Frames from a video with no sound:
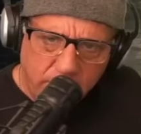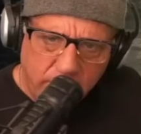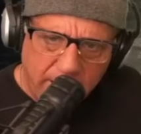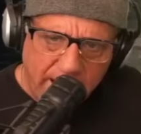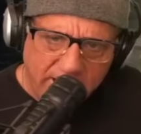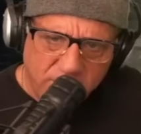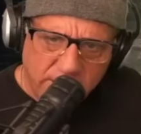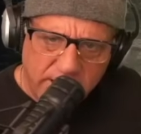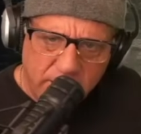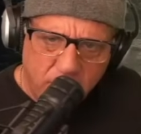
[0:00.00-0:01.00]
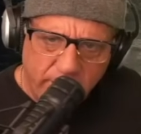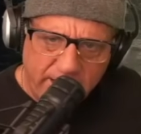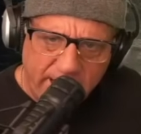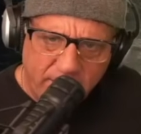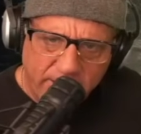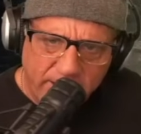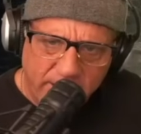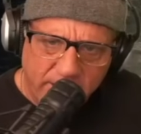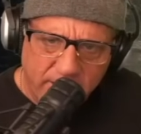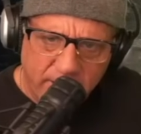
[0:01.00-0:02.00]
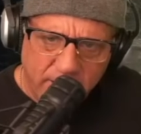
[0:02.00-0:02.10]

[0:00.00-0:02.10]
actually going out here?